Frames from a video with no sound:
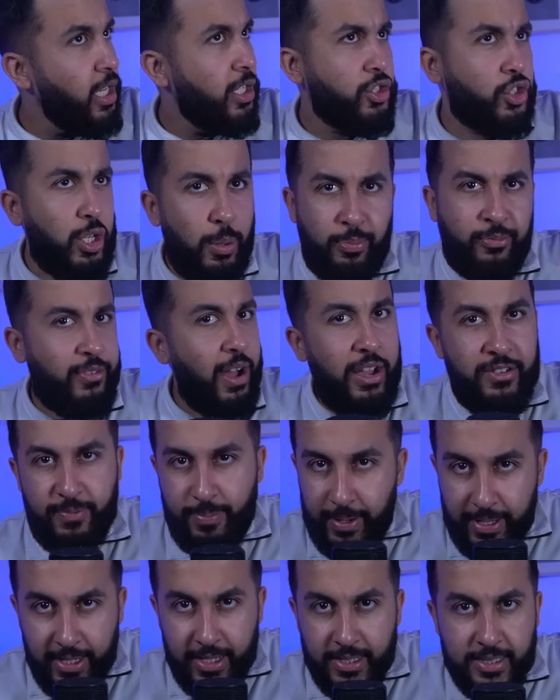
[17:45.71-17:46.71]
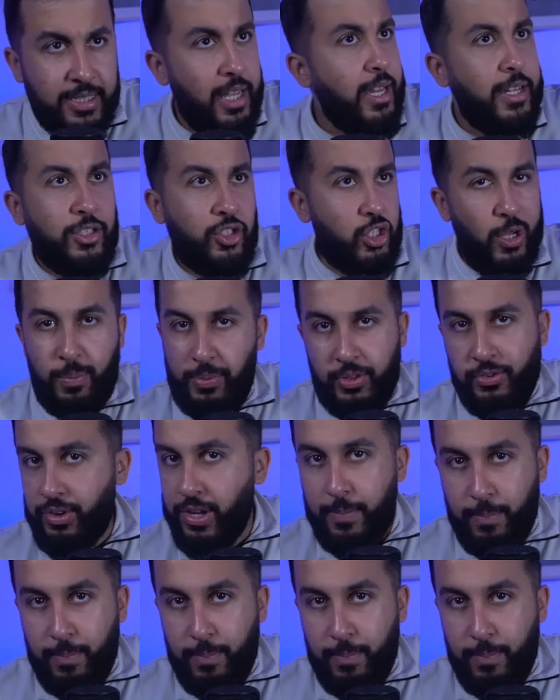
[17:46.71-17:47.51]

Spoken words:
top 5 players, top 3